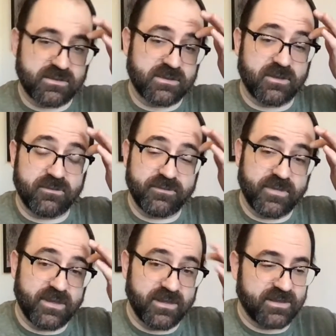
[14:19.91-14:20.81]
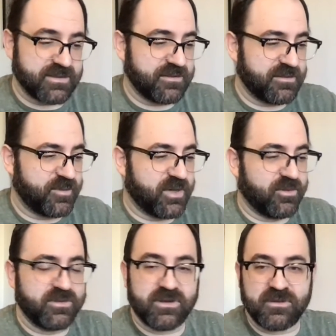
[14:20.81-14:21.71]
So it's a little bit
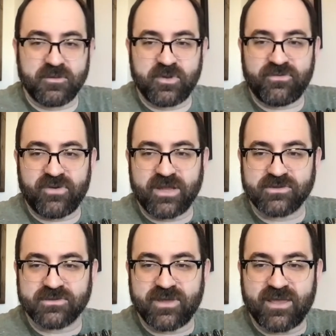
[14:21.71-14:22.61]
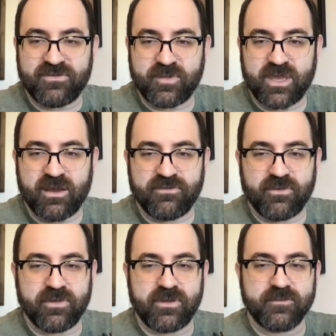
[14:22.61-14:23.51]
old and a little bit fragile, so I have to be careful
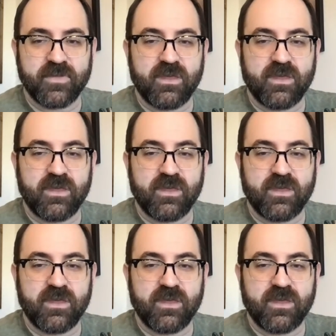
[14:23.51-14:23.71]
with it.